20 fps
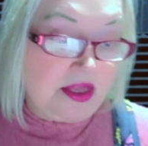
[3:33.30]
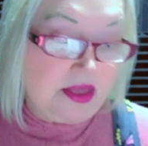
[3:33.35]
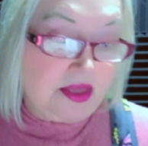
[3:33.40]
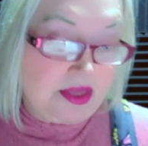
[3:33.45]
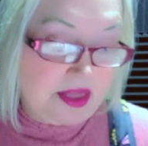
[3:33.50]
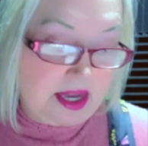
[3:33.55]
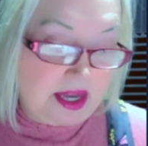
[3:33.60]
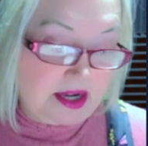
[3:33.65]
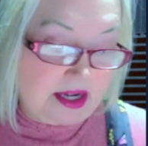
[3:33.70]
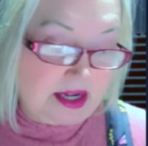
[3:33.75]

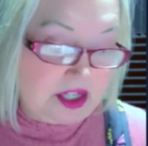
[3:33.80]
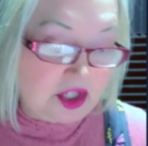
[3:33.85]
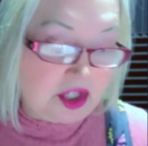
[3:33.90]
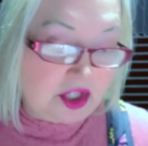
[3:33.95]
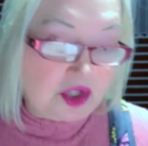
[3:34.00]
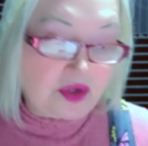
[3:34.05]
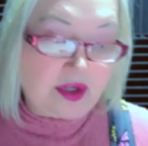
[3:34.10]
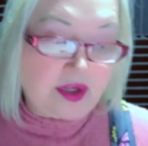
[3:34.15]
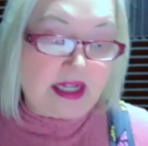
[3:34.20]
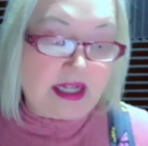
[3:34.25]
their
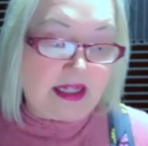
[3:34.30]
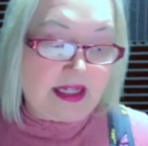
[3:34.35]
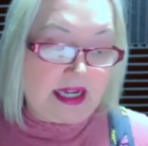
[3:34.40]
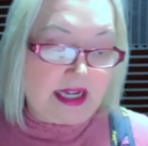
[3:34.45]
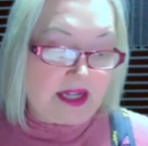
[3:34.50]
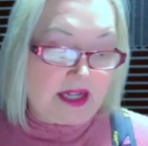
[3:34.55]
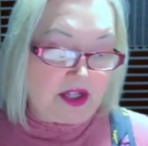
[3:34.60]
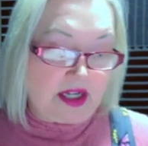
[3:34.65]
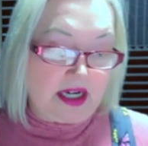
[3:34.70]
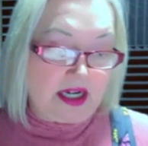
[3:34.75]
history and
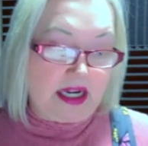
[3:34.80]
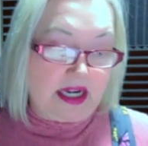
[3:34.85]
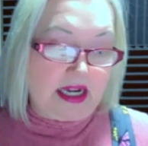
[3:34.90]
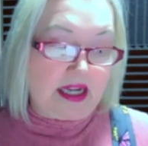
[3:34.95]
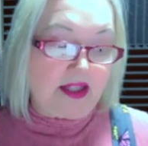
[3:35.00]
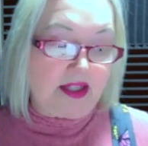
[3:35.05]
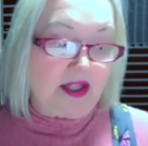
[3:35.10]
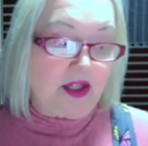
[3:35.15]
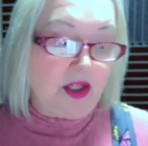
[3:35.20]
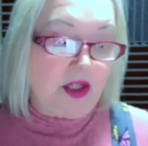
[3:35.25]
destiny
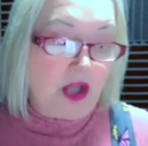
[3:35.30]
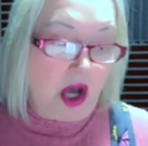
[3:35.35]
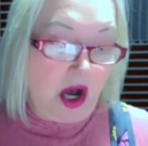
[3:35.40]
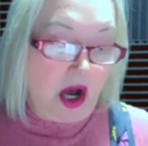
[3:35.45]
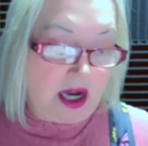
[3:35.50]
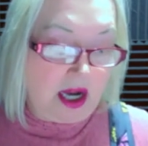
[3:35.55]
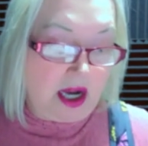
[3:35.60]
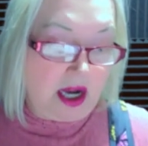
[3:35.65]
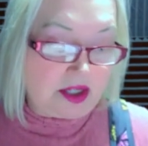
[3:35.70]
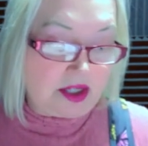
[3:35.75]
and the
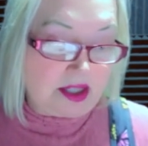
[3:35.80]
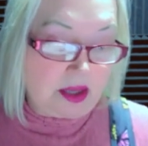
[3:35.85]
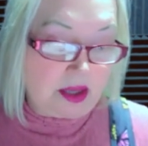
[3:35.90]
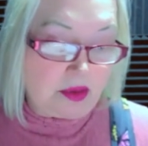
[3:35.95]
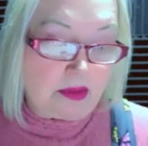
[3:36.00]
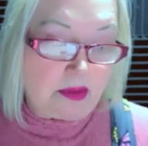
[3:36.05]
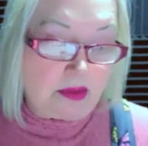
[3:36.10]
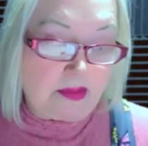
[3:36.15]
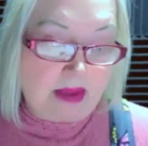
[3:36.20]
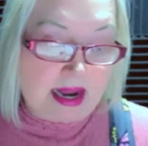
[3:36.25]
laws that
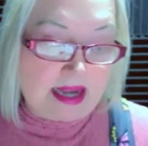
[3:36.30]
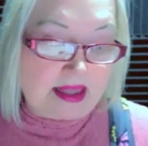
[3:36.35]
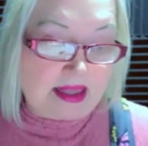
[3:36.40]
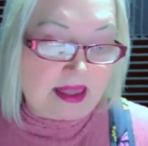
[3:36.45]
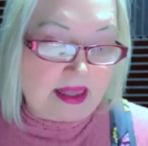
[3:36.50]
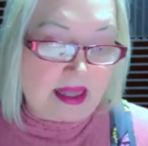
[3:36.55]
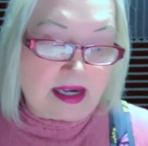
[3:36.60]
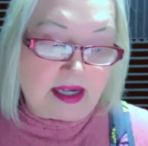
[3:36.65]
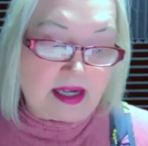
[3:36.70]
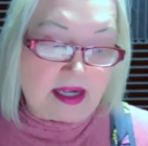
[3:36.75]
would make
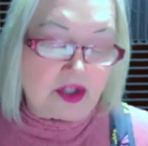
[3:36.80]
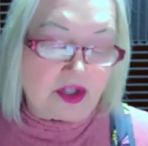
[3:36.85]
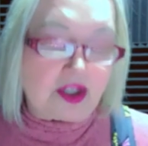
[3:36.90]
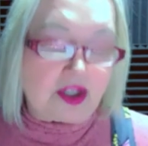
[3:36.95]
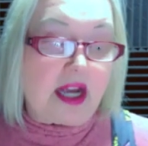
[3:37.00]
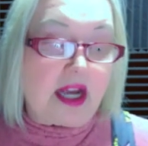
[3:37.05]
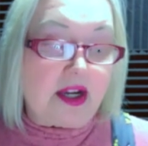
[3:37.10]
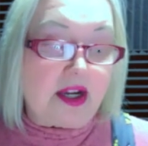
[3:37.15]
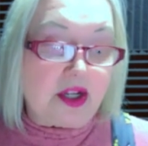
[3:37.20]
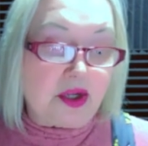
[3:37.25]
theirs
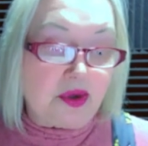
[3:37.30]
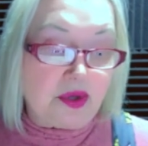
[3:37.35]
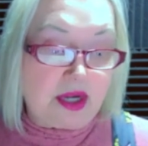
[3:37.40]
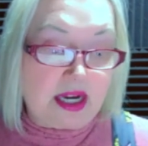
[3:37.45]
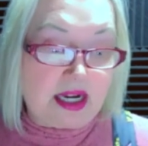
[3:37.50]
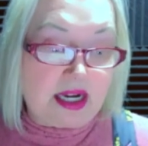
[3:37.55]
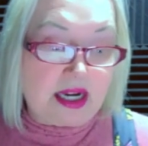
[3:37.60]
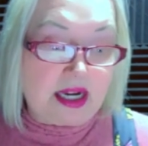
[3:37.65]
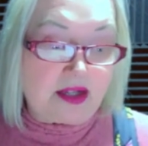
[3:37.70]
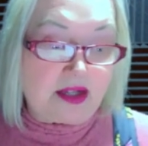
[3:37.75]
a
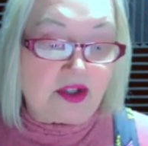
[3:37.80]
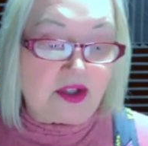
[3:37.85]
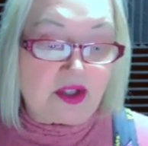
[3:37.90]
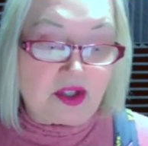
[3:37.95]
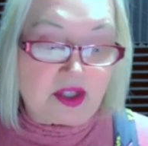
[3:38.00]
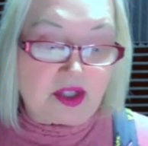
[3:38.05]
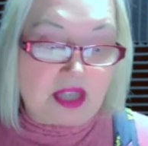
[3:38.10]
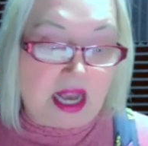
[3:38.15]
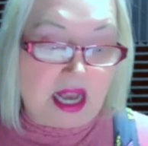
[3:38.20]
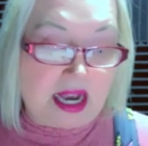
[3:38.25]
unique
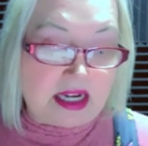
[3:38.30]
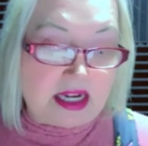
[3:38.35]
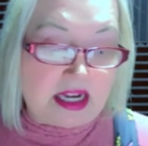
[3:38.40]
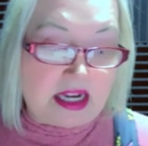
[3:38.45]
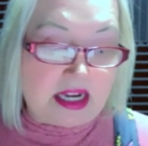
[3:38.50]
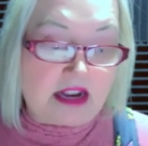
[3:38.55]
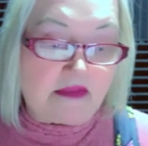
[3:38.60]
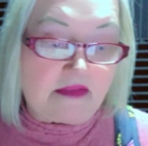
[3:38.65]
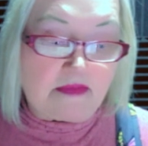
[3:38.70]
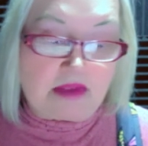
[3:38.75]

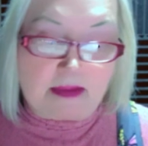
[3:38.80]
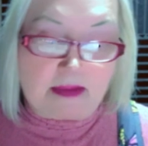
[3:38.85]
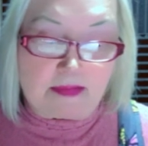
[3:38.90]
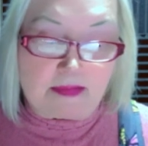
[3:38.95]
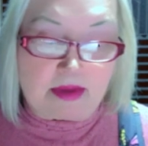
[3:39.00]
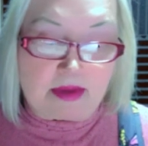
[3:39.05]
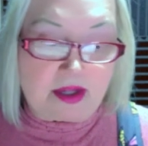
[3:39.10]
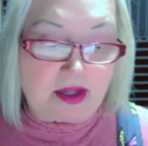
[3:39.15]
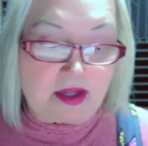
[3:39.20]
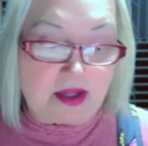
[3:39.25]
society of
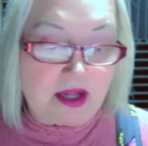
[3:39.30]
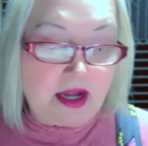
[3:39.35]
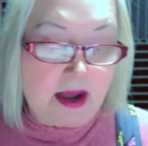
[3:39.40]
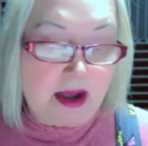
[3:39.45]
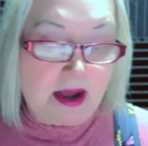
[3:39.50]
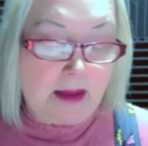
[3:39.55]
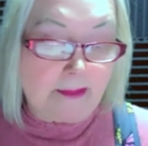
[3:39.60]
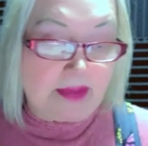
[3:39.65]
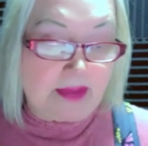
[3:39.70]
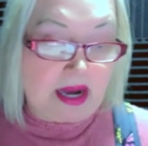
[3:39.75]
people
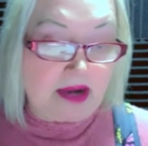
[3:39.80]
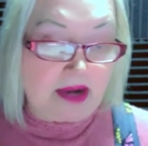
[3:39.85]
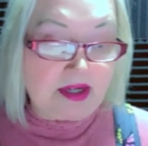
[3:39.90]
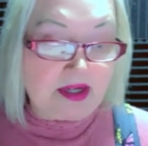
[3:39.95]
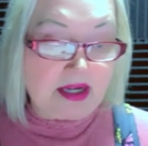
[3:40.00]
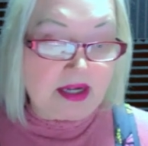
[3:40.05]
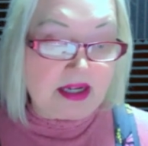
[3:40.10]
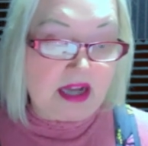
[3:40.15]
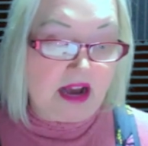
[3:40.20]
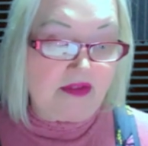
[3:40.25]
bound
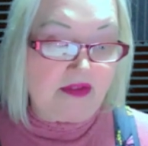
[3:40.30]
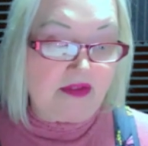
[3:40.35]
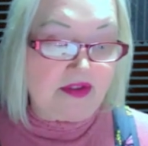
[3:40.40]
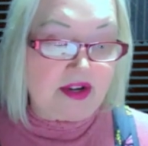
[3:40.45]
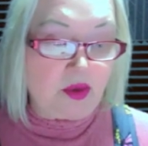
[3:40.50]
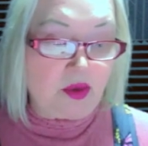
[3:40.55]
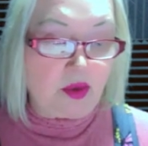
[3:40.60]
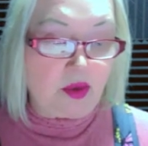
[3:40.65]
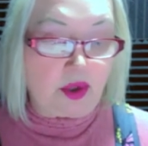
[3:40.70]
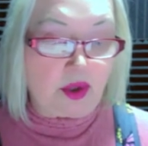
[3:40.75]
in
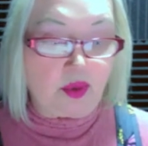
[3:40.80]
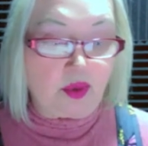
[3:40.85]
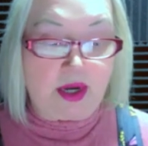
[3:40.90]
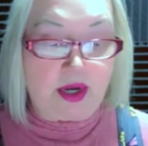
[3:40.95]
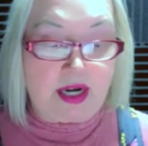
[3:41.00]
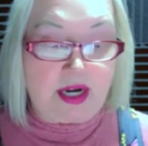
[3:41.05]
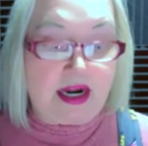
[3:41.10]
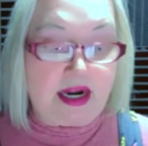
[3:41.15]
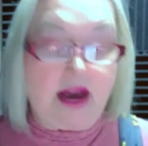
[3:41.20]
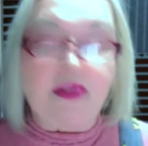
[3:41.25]
covenant with
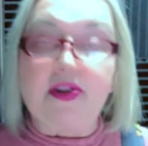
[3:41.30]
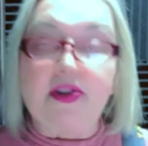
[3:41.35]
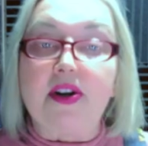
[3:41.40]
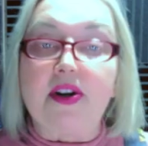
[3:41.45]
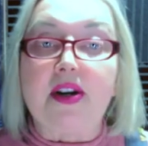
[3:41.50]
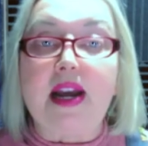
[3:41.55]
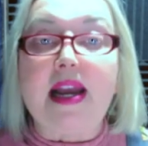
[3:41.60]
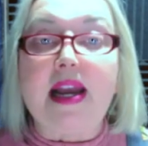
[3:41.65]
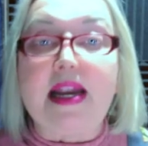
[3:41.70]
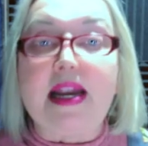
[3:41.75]
one
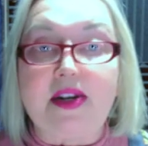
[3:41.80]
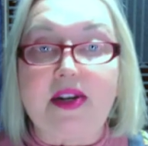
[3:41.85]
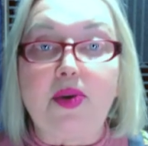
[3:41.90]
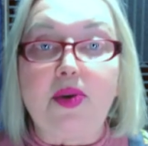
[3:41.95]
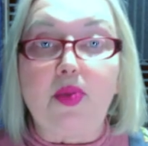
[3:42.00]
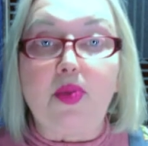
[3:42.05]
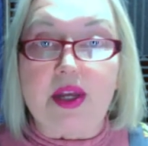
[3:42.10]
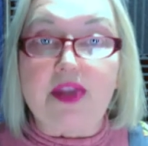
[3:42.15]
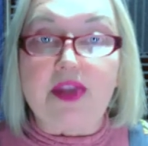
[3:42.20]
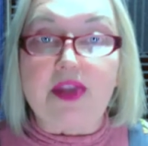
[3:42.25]
another
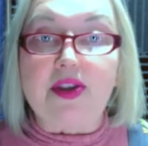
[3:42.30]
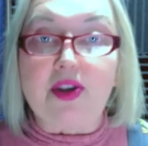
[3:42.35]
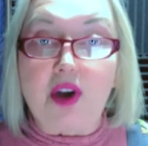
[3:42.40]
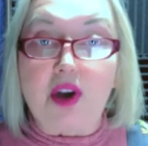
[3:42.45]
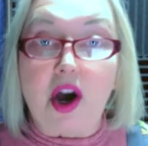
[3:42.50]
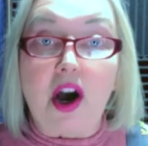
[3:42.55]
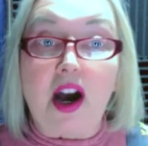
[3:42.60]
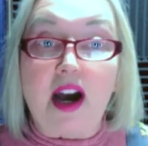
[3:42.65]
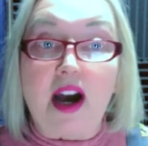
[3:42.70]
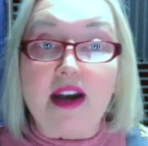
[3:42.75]
and with
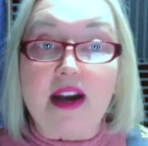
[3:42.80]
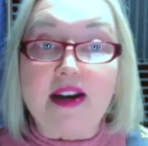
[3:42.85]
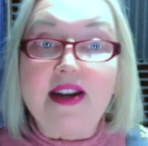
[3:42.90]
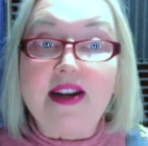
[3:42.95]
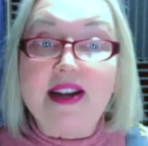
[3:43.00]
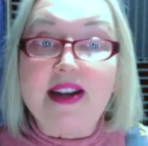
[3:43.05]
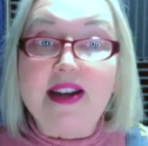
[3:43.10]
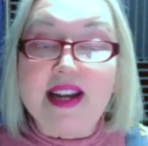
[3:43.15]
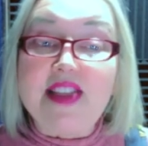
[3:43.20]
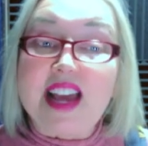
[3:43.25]
God.
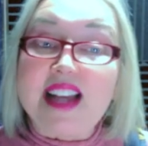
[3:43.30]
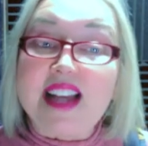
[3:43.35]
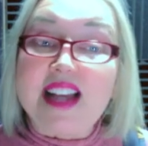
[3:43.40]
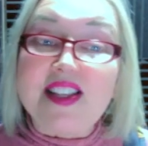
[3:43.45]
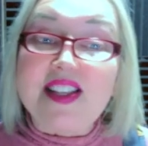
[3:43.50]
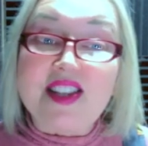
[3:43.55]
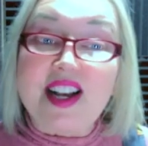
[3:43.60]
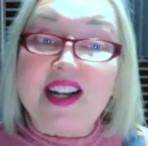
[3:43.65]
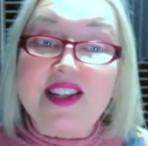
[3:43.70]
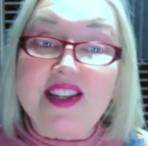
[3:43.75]
And
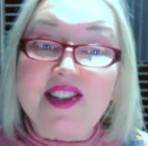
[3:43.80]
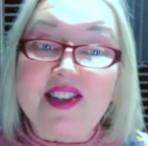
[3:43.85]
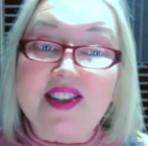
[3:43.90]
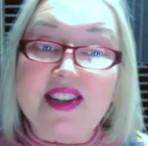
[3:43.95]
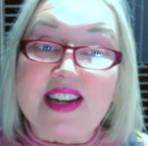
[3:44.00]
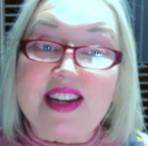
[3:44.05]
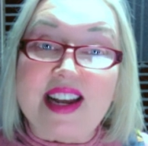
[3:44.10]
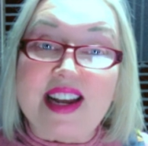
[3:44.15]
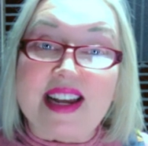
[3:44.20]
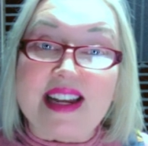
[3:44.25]
that's us
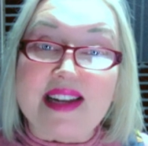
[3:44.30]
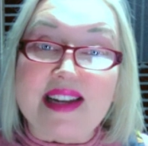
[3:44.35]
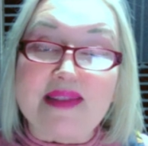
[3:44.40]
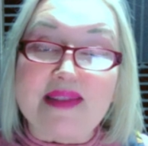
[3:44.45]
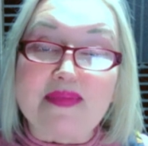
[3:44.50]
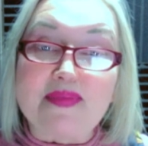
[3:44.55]
today.